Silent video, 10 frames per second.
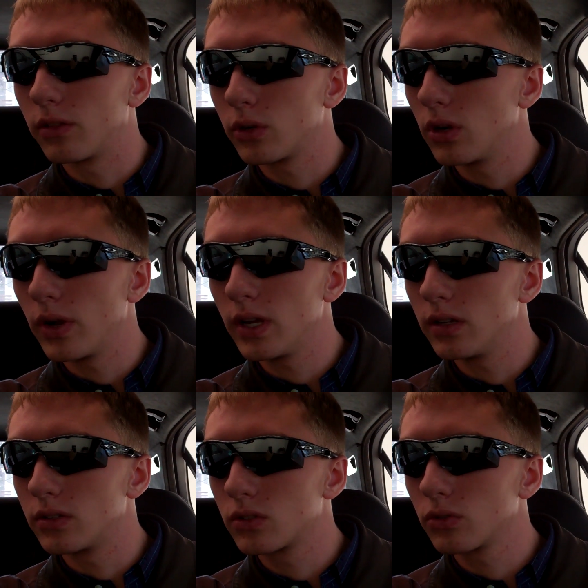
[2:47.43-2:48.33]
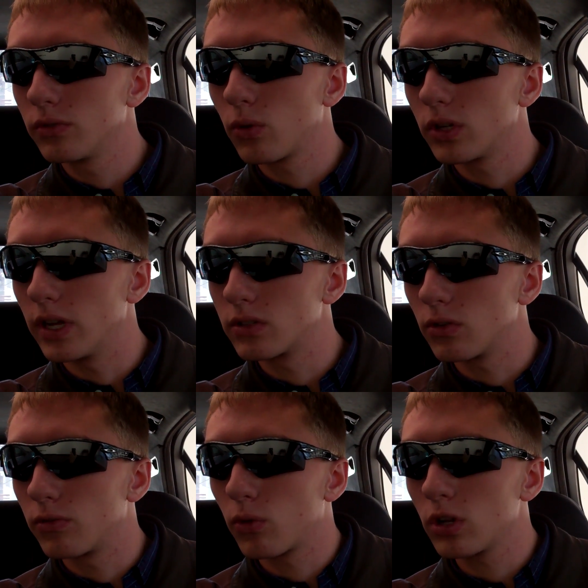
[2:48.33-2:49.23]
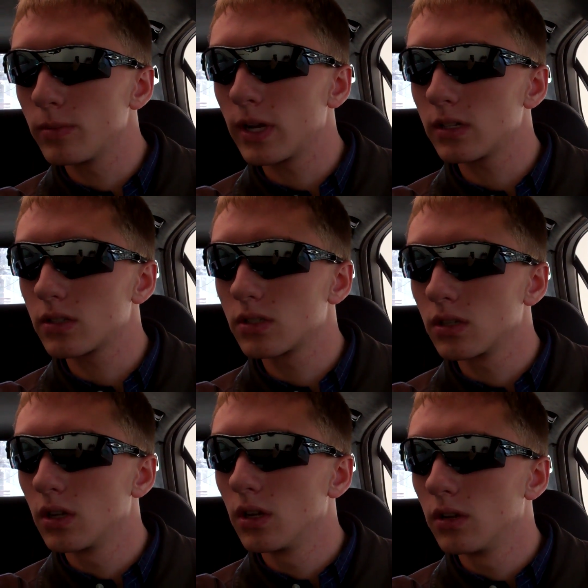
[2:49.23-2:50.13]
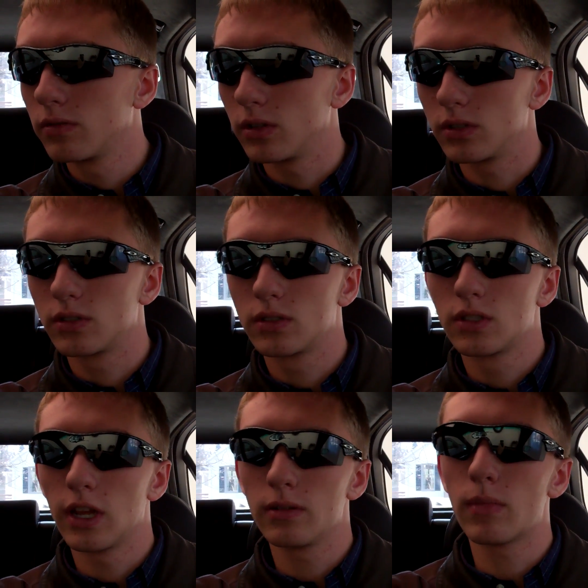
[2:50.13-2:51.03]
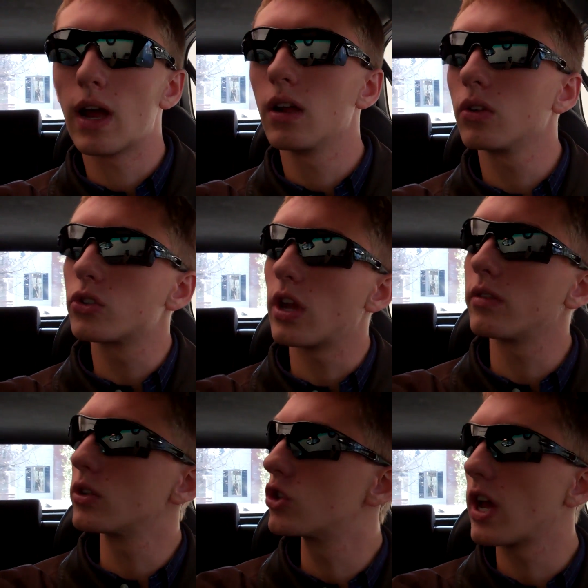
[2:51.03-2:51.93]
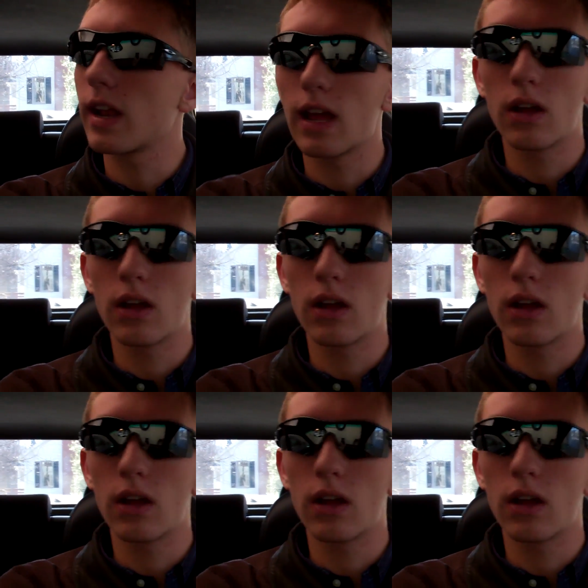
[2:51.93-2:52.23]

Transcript: or 3:08. It's 3:48. So 40 minutes for 10 miles. Average that